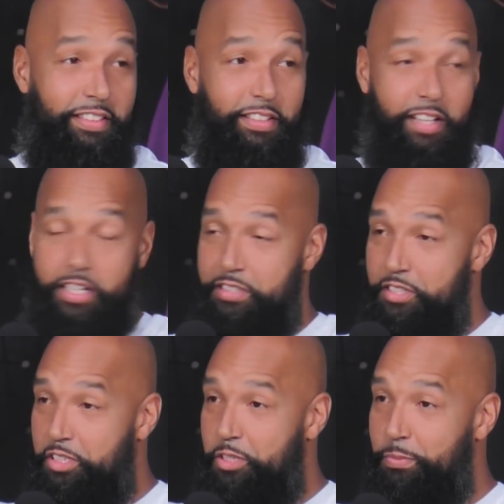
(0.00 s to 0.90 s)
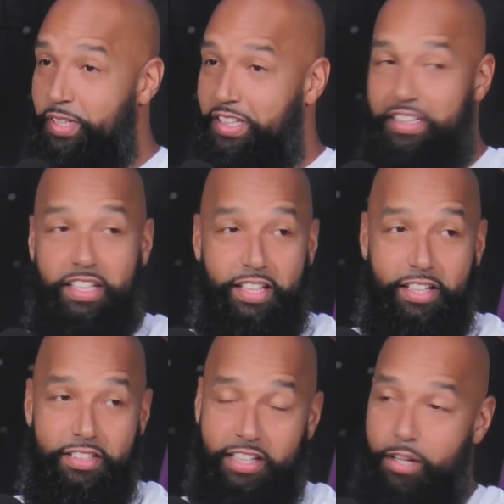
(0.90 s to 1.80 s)
Ladies and gentlemen and
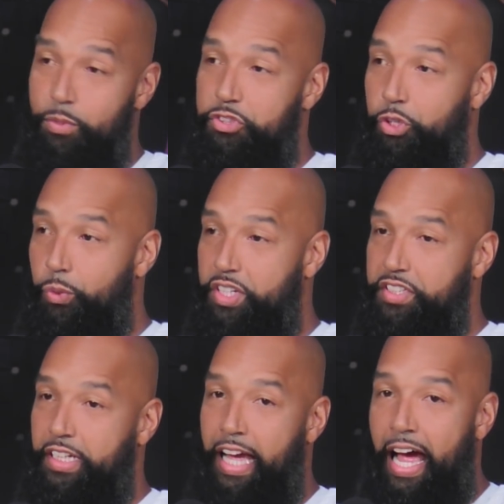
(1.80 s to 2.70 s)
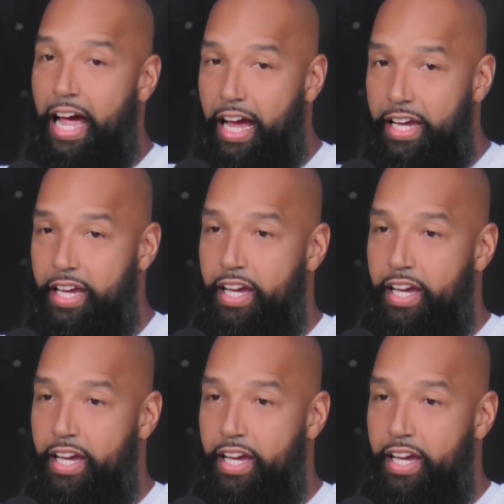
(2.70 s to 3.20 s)
kids, I was always a guy